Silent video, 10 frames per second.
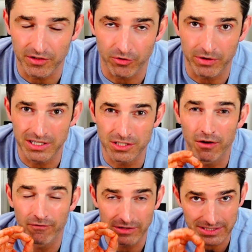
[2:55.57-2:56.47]
degrees
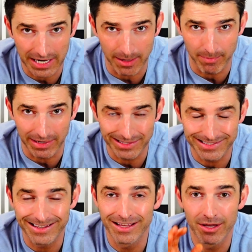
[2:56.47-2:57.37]
for 10
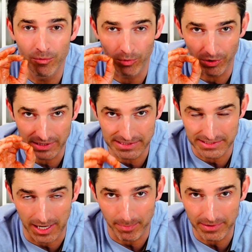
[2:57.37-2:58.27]
minutes. We're gonna
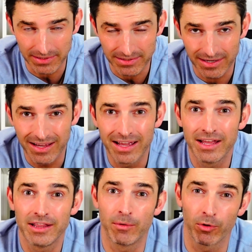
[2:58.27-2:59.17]
stop it.
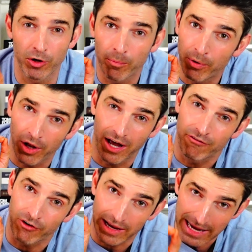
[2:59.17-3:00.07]
Then we're gonna put it on
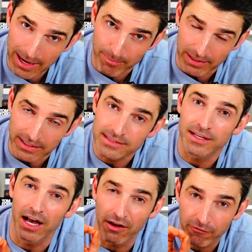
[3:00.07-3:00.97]
for 8 minutes
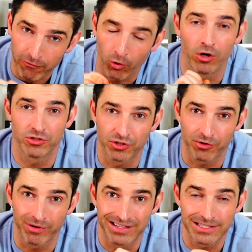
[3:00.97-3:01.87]
at 400
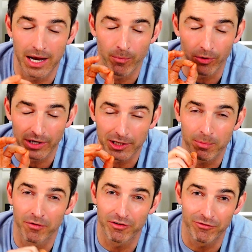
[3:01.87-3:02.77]
degrees and we're gonna get the
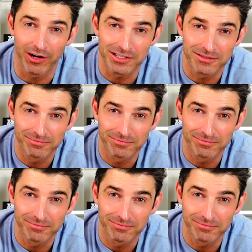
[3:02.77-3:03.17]
perfect fries.